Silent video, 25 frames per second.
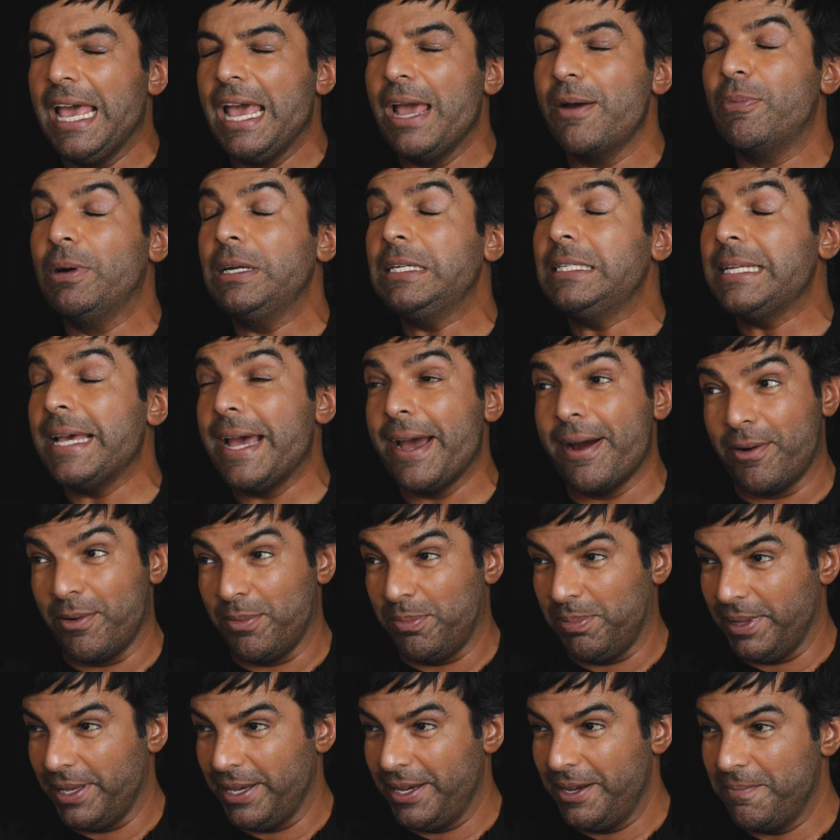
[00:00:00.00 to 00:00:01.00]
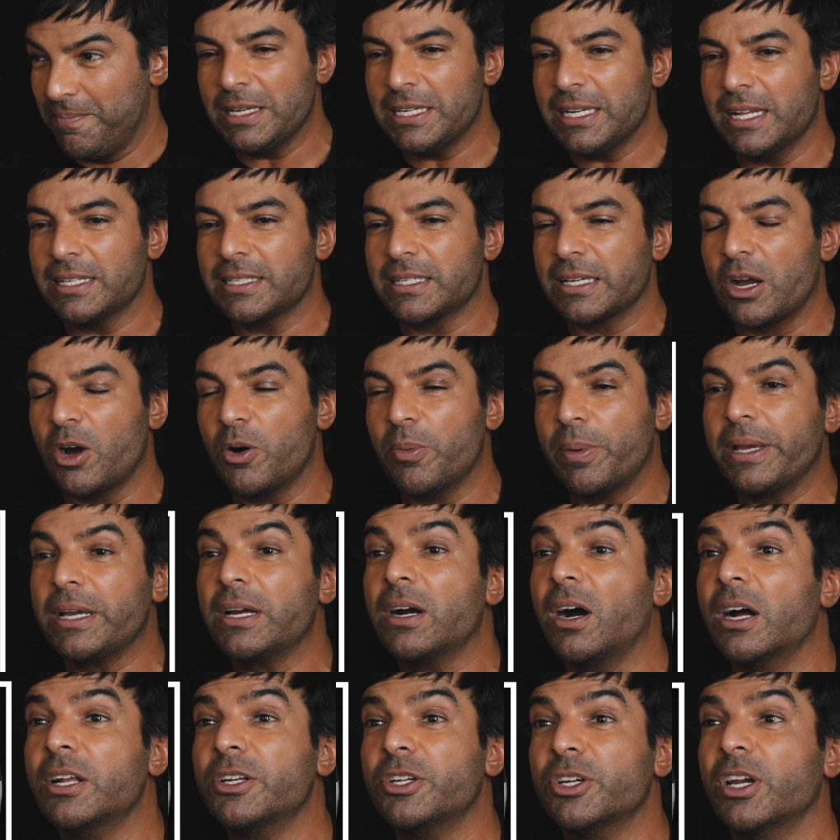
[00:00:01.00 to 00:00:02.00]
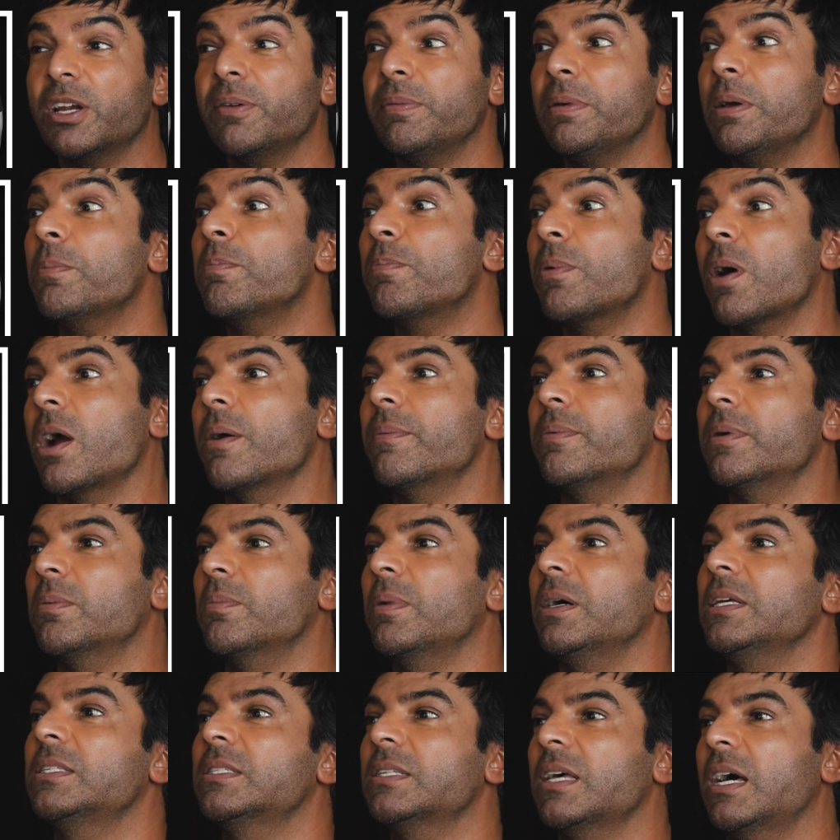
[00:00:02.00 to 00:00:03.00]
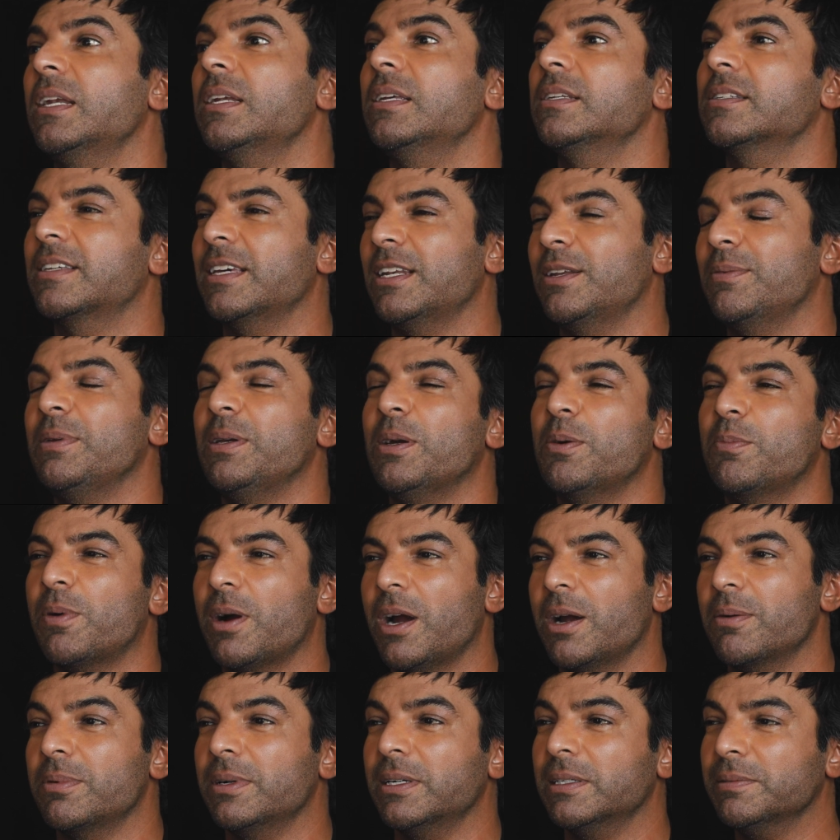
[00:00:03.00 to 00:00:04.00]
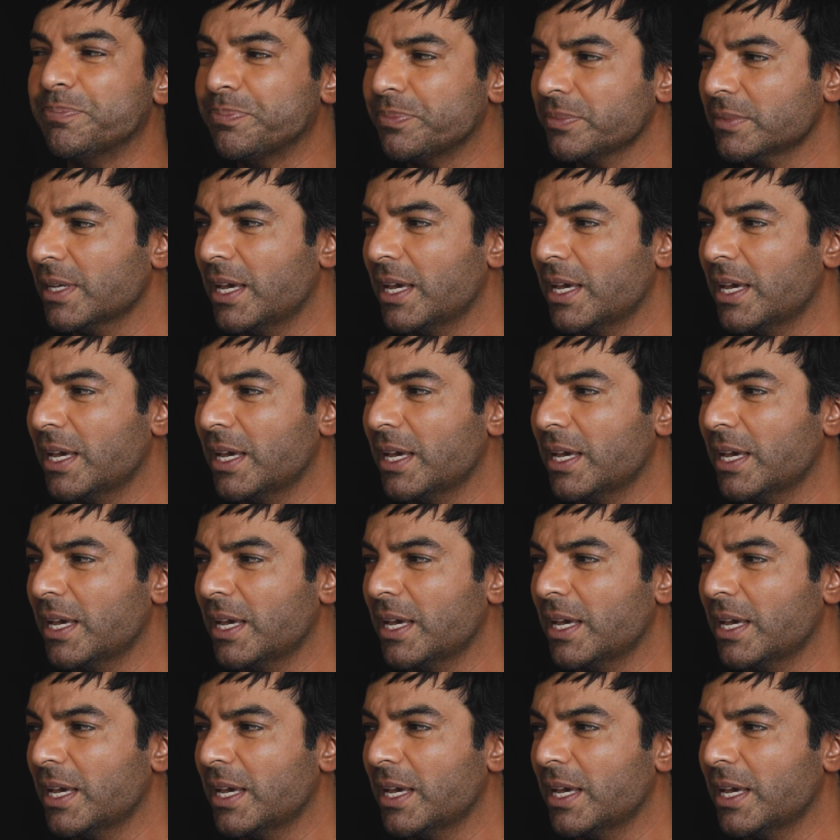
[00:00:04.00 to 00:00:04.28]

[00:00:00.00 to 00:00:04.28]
It went terribly. My dad's like, "Oh my God, you're going to be a barber. My son is going to be a barber."